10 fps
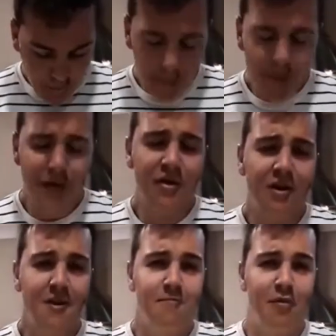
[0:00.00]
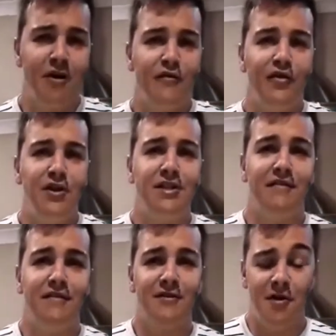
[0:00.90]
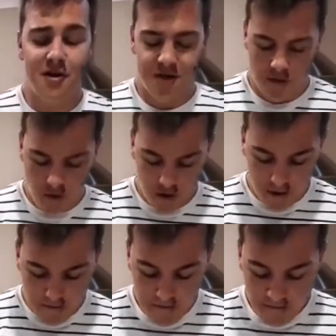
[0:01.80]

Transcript: Nothing like brain freeze 7 o'clock in the morning.